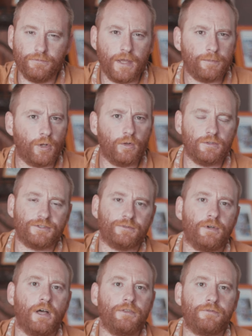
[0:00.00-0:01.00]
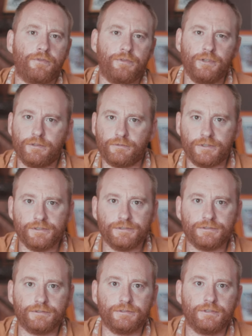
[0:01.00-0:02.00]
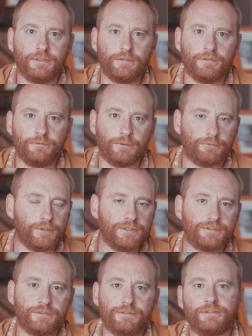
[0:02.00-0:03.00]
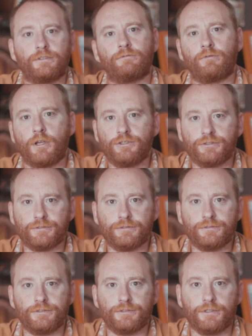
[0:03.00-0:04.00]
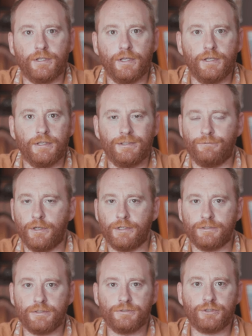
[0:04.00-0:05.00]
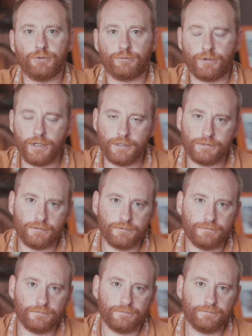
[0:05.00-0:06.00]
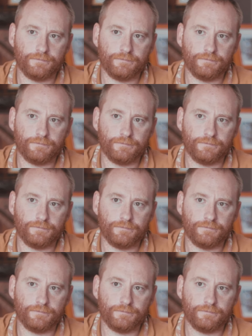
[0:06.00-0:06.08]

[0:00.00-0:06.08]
You named also other theories for the reasons the Russians invaded into Ukraine.